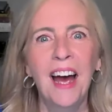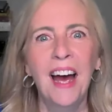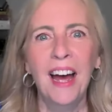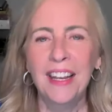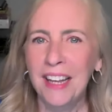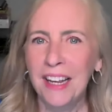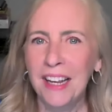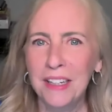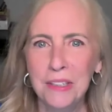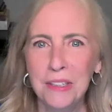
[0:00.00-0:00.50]

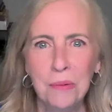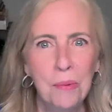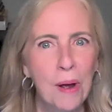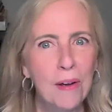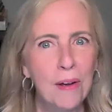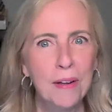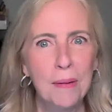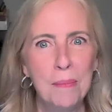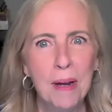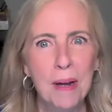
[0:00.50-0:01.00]
I'd like to
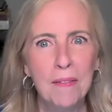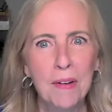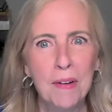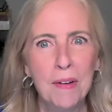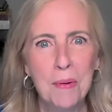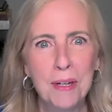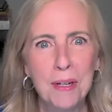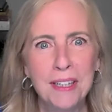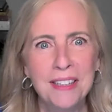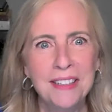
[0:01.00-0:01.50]
welcome
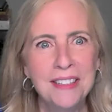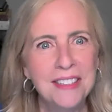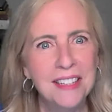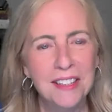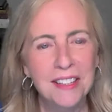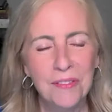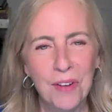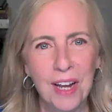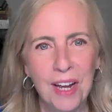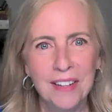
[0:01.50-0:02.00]
everyone to
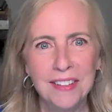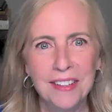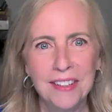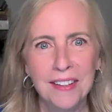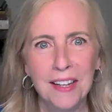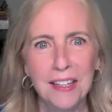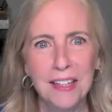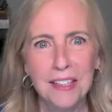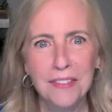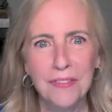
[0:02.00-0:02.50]
the
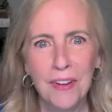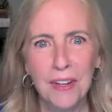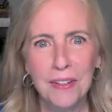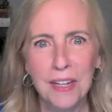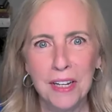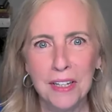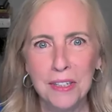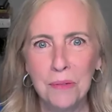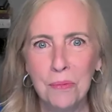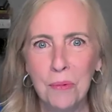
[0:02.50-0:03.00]
Vasculitis
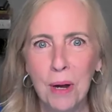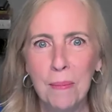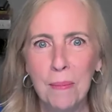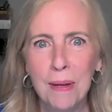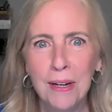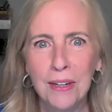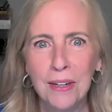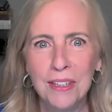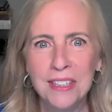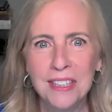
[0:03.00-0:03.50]
Foundation
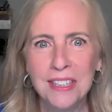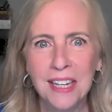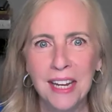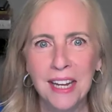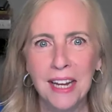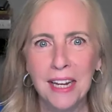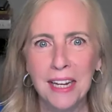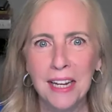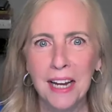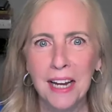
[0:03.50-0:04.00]
webinar
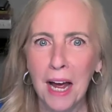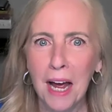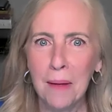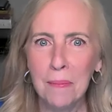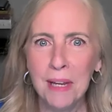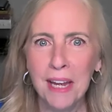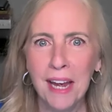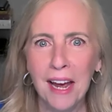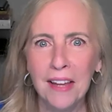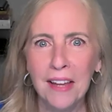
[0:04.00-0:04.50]
today.
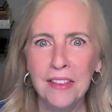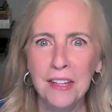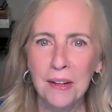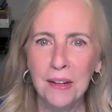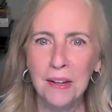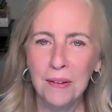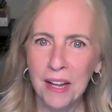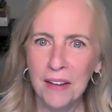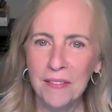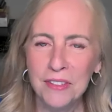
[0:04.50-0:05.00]
I'm Kathy
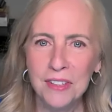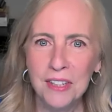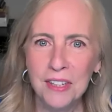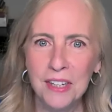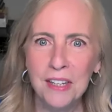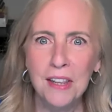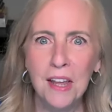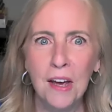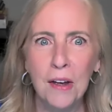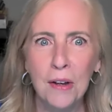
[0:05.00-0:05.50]

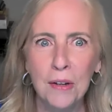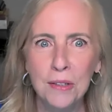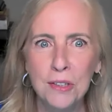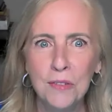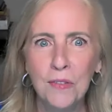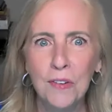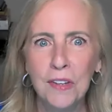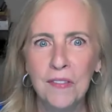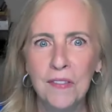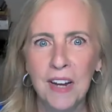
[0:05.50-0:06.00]
Olewski, the
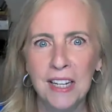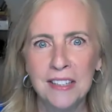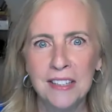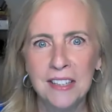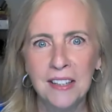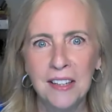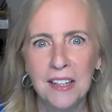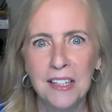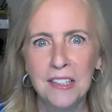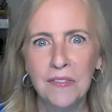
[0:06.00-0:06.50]
host for the
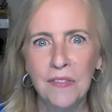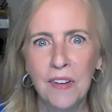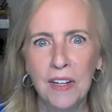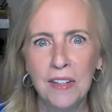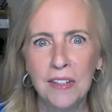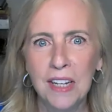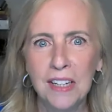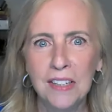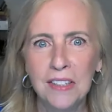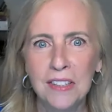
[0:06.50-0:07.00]
Vasculitis
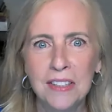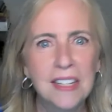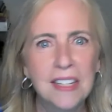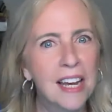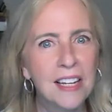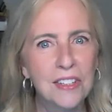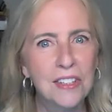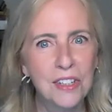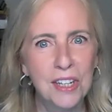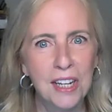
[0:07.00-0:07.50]
Foundation's
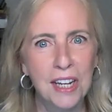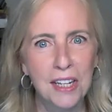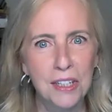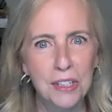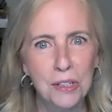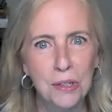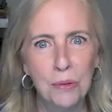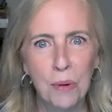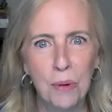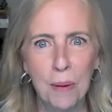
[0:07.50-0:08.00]

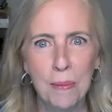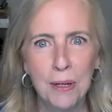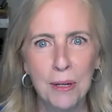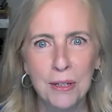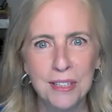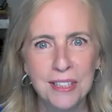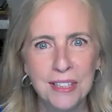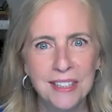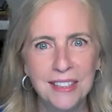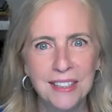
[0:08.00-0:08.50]
educational
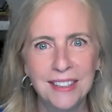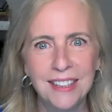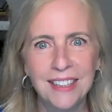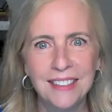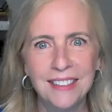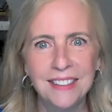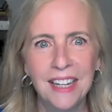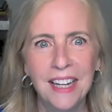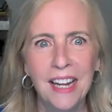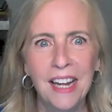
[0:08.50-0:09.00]
webinar
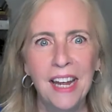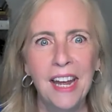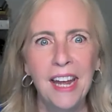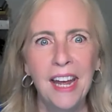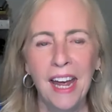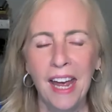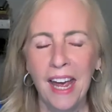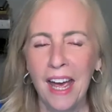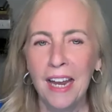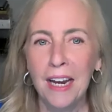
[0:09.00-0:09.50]
series,
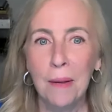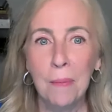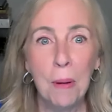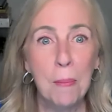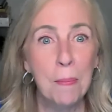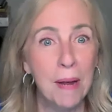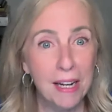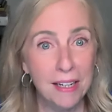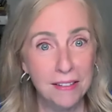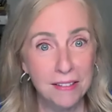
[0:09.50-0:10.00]
and I'm
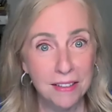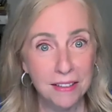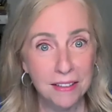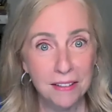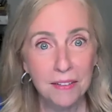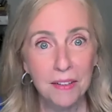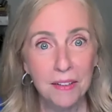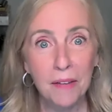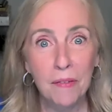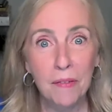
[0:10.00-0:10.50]
a patient
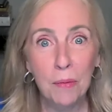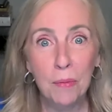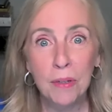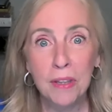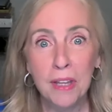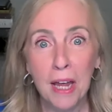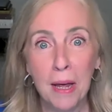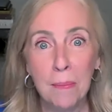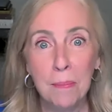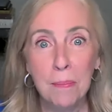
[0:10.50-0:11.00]
living
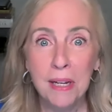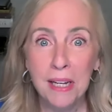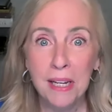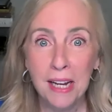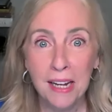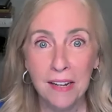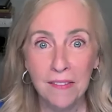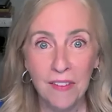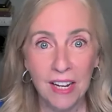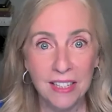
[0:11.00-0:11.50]
with
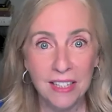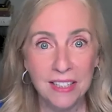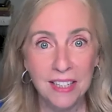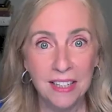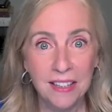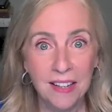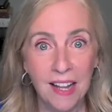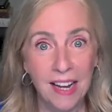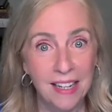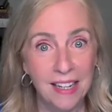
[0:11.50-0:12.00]
MPA
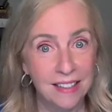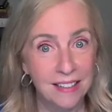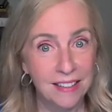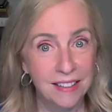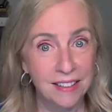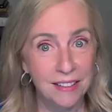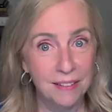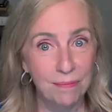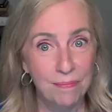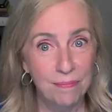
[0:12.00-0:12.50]

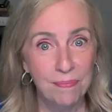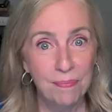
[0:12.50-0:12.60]
vasculitis.